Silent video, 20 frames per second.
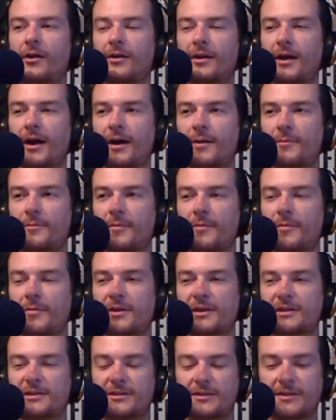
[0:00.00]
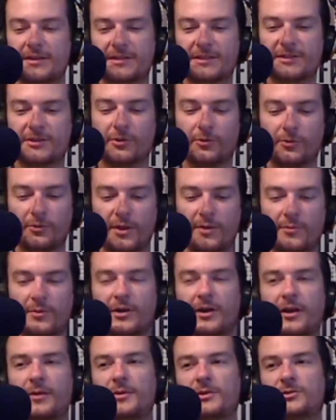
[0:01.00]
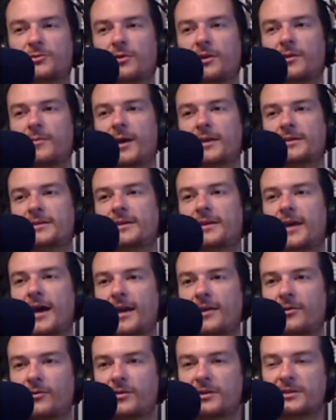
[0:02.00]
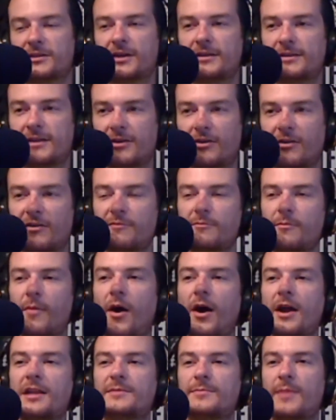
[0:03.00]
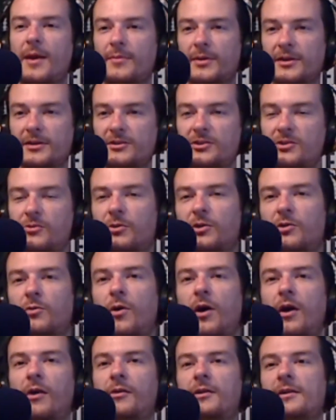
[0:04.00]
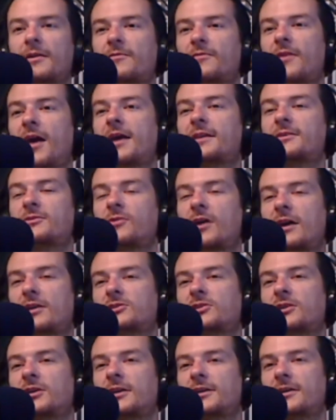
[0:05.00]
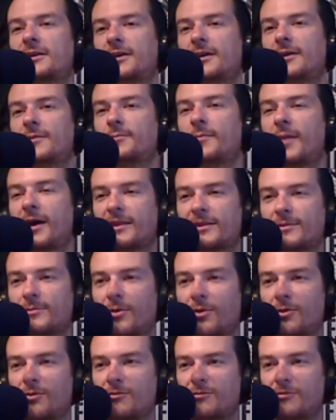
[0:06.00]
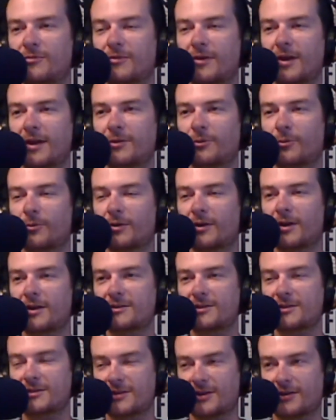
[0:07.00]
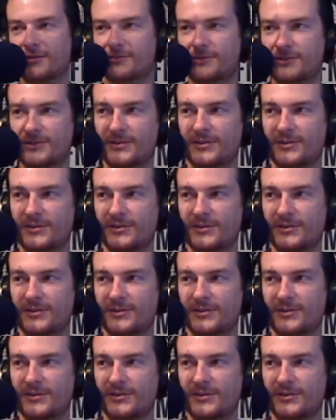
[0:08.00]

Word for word: um, this this tool that we're going to be talking about today, or this idea of mind mapping? Did you require any of that to actually make the move and organise yourselves?